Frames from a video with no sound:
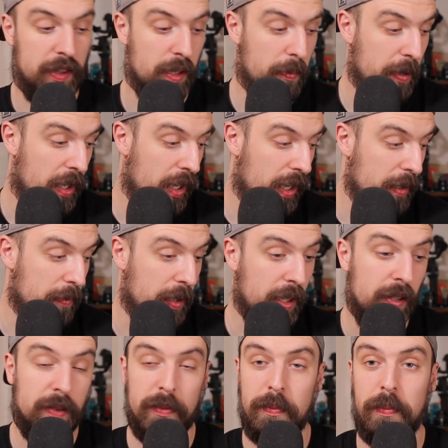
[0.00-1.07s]
they're behind
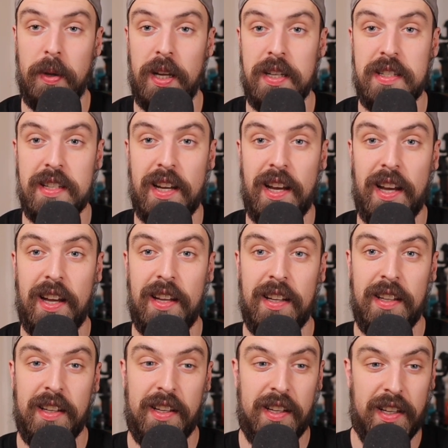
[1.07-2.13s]
me, but it
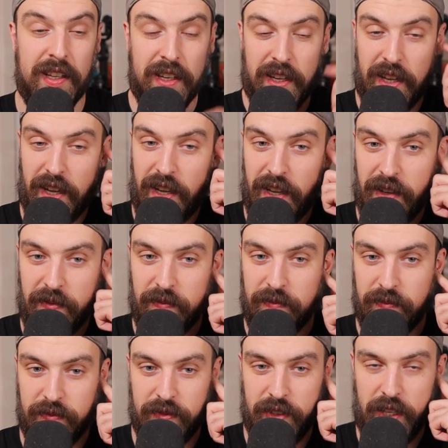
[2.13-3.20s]

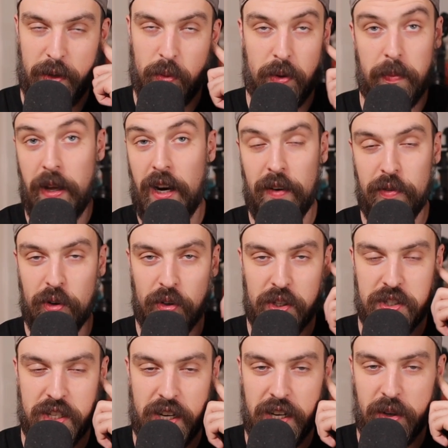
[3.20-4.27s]
wouldn't matter if you're
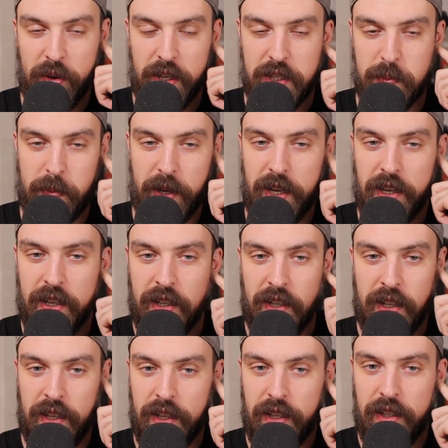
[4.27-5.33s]
listening anyways. But
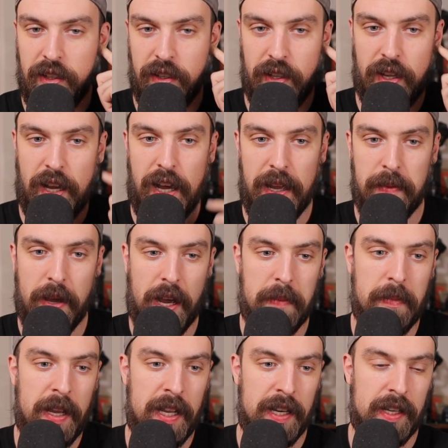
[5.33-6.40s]
I
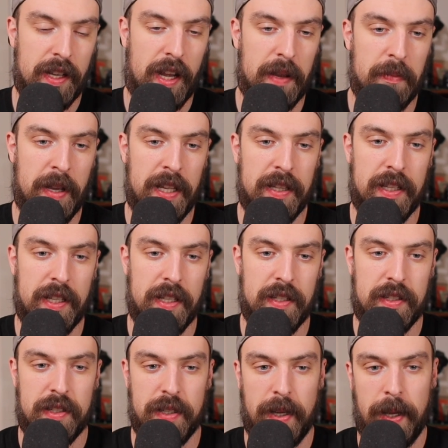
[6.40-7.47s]
made
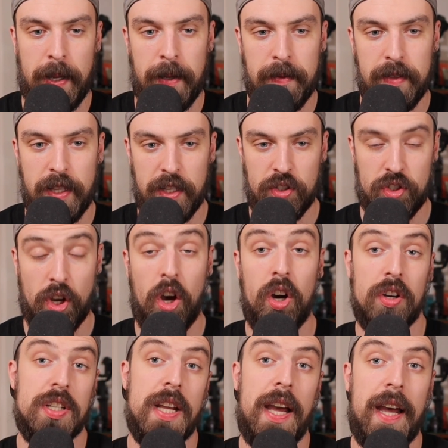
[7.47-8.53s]
these
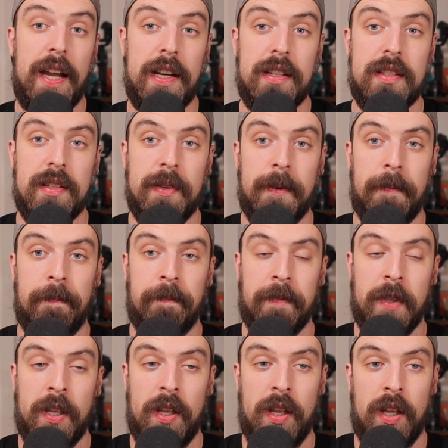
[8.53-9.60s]
dog tags
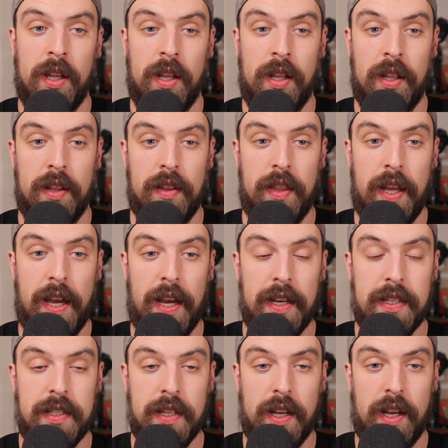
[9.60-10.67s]

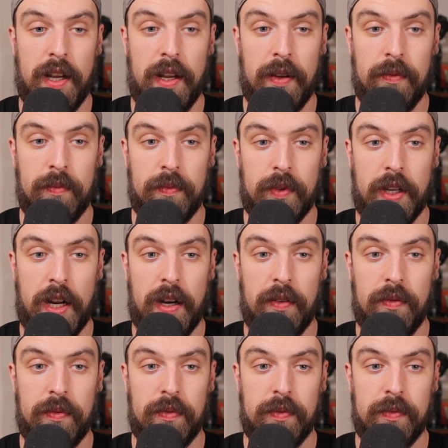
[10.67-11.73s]
that kind
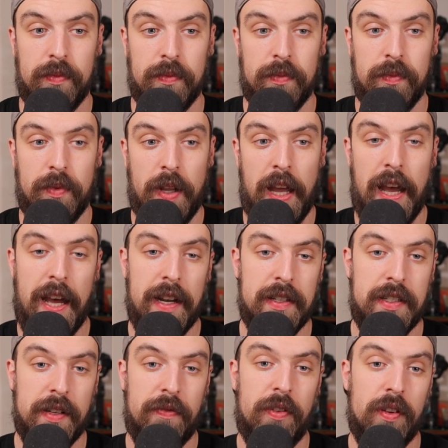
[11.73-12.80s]
of had
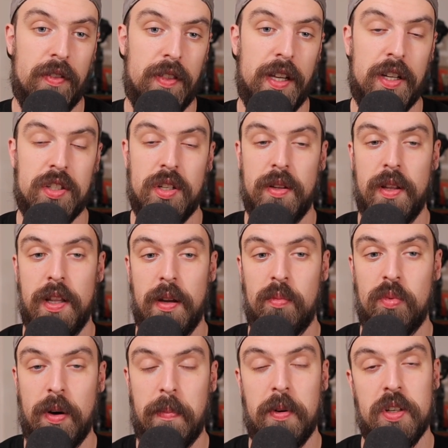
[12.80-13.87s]
different things on them
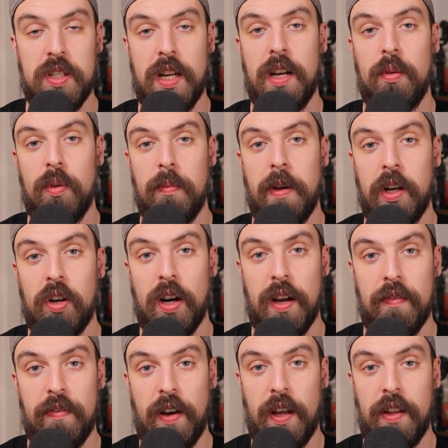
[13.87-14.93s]
that represented what my
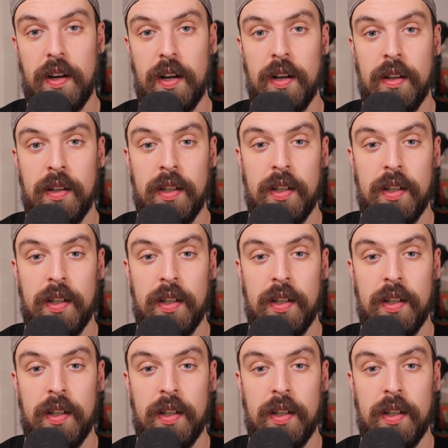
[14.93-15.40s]
grandfather